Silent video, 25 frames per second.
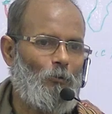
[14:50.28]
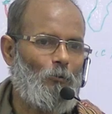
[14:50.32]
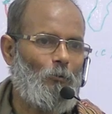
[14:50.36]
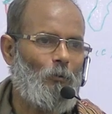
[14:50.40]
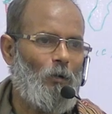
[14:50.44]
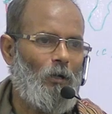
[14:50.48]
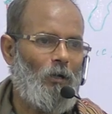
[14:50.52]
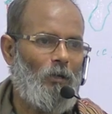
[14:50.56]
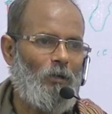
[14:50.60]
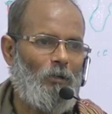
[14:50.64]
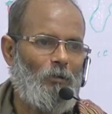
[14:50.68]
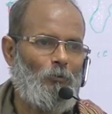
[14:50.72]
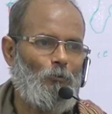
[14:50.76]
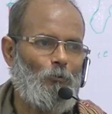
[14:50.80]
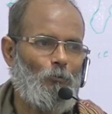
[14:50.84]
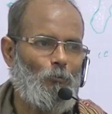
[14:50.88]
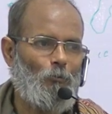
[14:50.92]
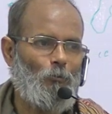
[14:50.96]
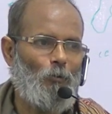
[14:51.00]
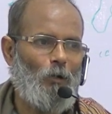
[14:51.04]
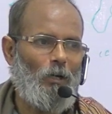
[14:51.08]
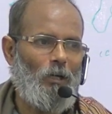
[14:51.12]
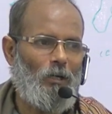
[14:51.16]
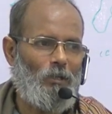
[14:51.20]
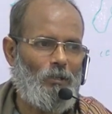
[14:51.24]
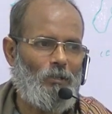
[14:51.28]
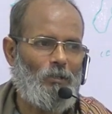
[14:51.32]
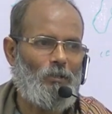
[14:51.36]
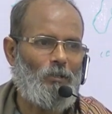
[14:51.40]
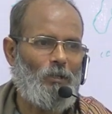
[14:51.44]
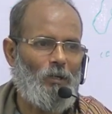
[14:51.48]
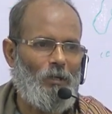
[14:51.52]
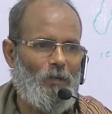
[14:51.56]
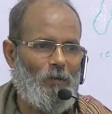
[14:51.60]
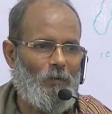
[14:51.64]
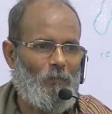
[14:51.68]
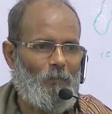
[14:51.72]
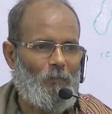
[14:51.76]
S1, S2,
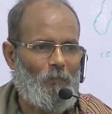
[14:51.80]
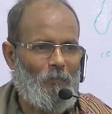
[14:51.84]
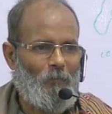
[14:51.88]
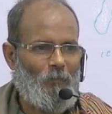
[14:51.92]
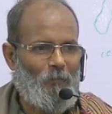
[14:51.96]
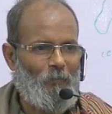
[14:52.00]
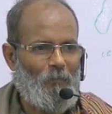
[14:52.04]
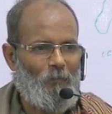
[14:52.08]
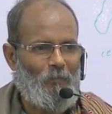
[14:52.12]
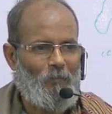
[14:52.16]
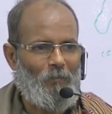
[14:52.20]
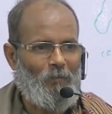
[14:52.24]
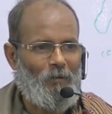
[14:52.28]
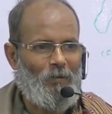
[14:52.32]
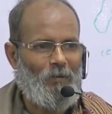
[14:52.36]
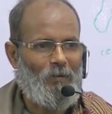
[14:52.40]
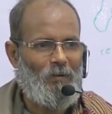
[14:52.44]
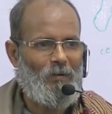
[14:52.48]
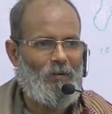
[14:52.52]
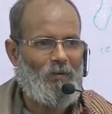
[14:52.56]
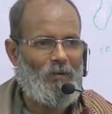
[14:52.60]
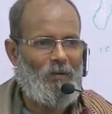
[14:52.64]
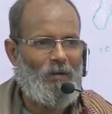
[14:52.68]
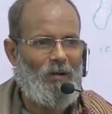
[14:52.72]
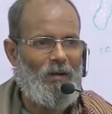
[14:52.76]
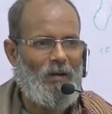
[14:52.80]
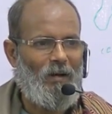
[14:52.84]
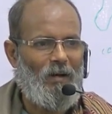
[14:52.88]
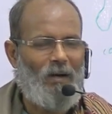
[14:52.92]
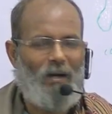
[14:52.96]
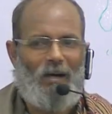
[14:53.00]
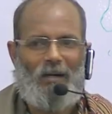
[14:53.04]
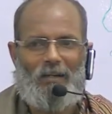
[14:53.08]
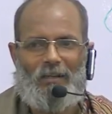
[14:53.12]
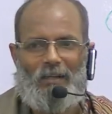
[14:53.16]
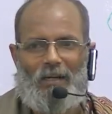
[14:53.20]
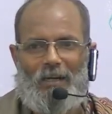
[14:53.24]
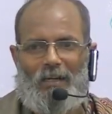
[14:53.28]
S3.
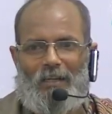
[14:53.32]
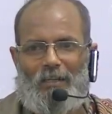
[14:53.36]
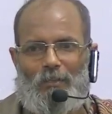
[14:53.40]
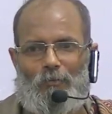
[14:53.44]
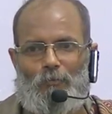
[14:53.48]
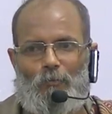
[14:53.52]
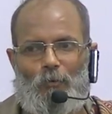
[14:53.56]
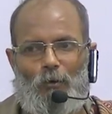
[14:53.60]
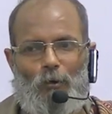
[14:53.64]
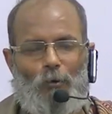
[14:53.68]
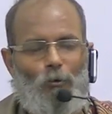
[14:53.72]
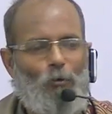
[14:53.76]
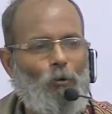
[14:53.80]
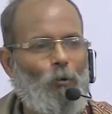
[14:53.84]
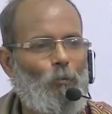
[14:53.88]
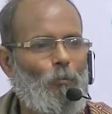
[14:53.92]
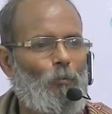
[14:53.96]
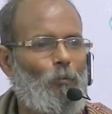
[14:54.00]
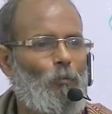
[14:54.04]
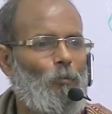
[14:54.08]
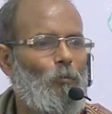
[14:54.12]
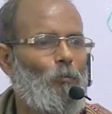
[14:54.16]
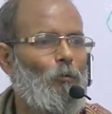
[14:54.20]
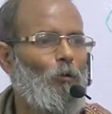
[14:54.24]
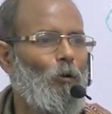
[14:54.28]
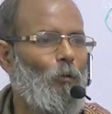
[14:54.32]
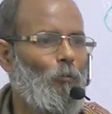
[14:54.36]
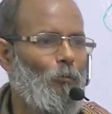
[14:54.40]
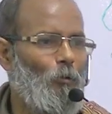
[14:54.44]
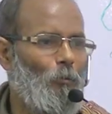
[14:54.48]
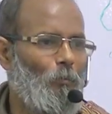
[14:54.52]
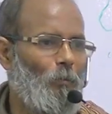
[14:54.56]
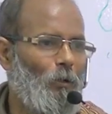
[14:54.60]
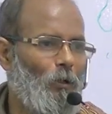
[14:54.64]
And that is for common